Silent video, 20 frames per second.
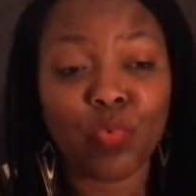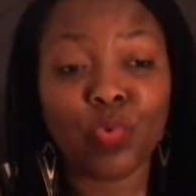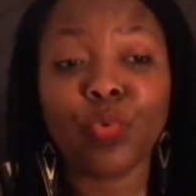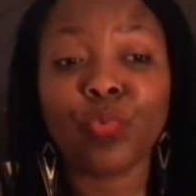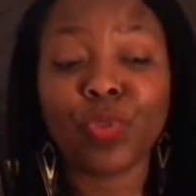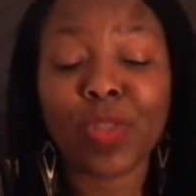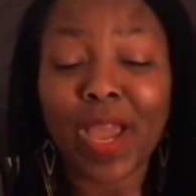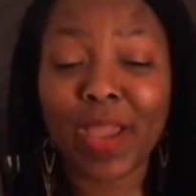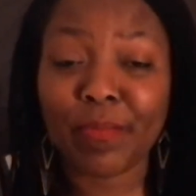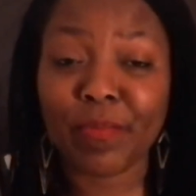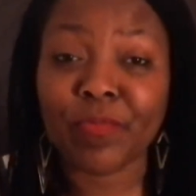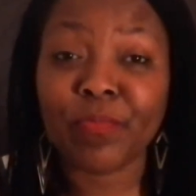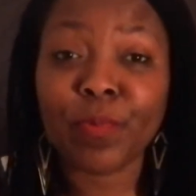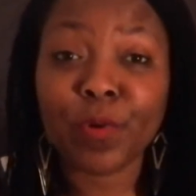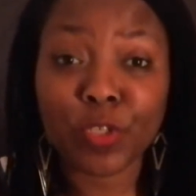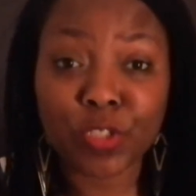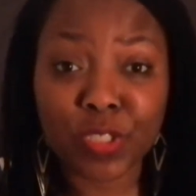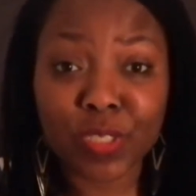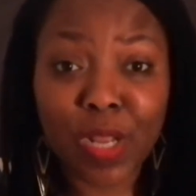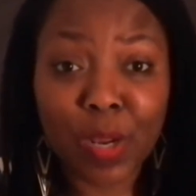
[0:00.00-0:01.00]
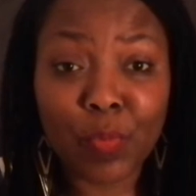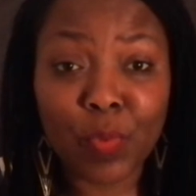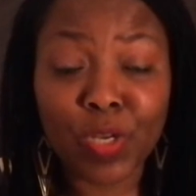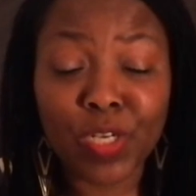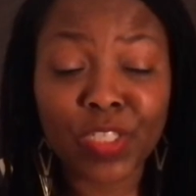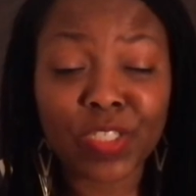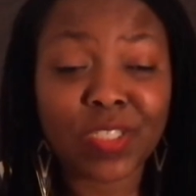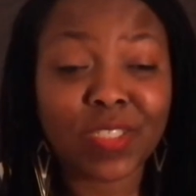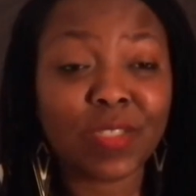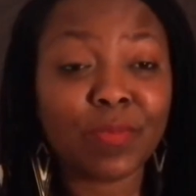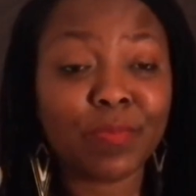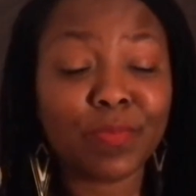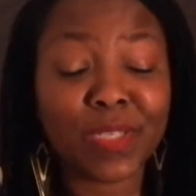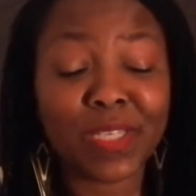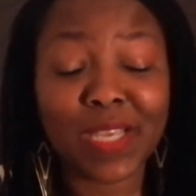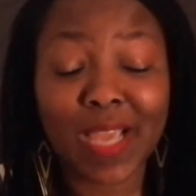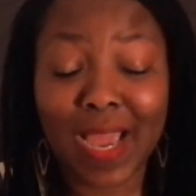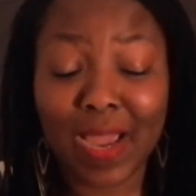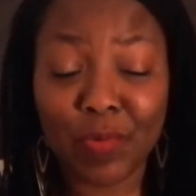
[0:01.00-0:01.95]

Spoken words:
the type of person I wanted it to be.